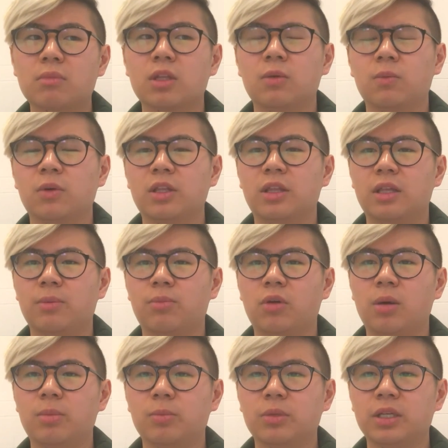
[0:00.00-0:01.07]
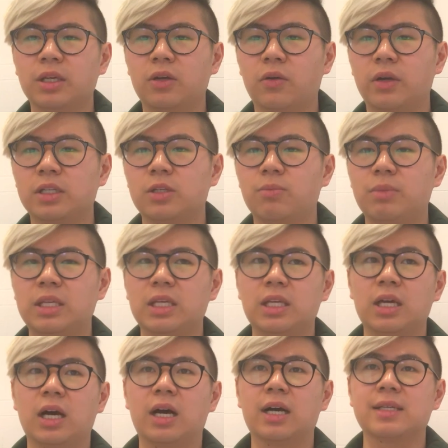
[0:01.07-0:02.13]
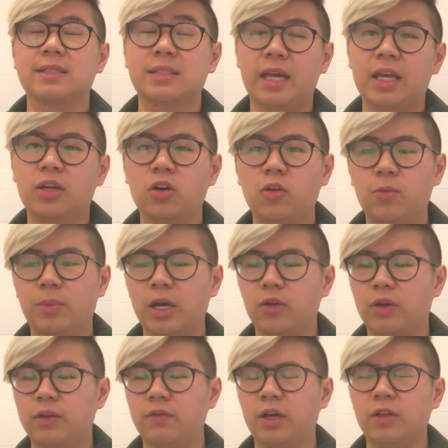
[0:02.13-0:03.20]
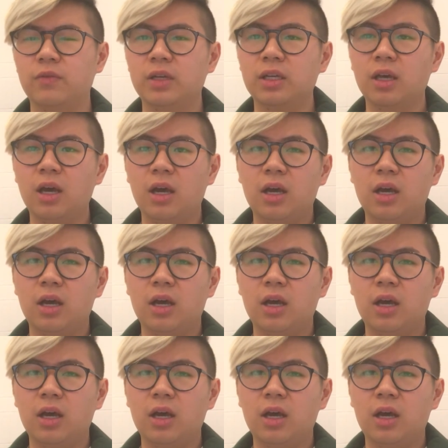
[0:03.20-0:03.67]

with probably going to be Psycho by Red Velvet.